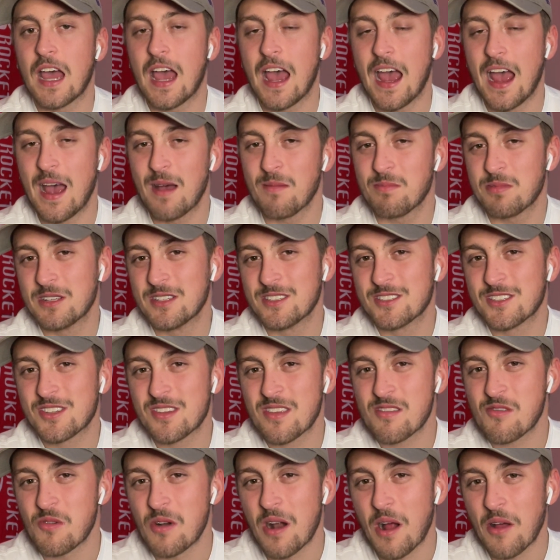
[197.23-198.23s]
happens
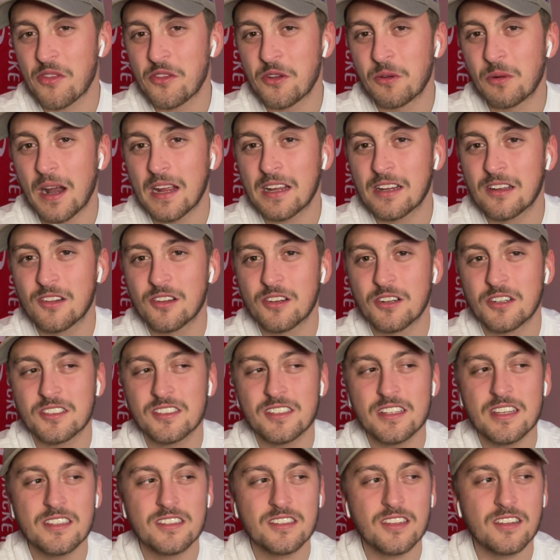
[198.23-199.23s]
throughout the regular
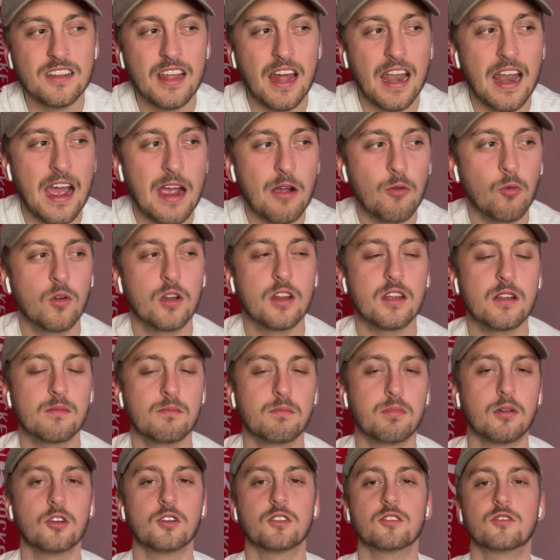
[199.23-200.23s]
season that I
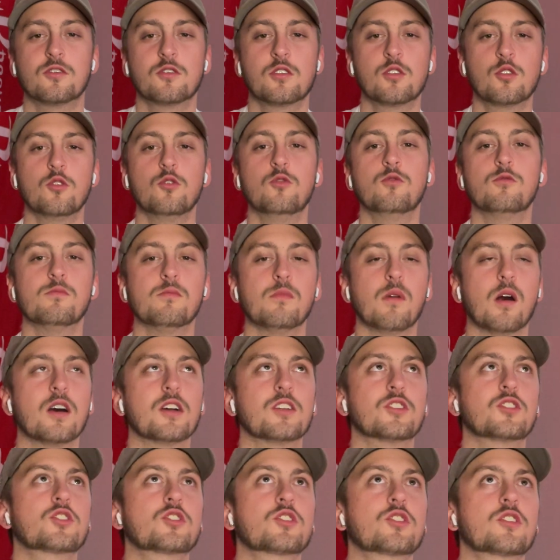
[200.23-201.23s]
wouldn't put too
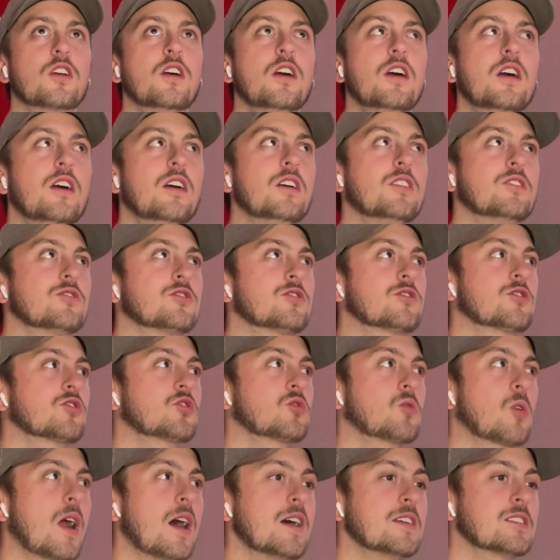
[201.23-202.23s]
much
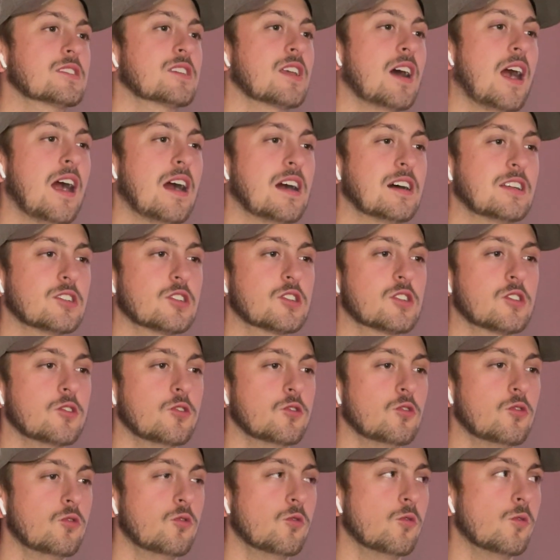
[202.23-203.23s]
stress
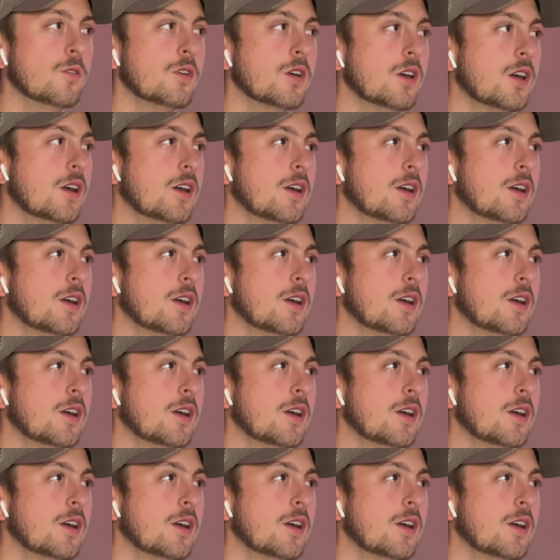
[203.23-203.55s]
onto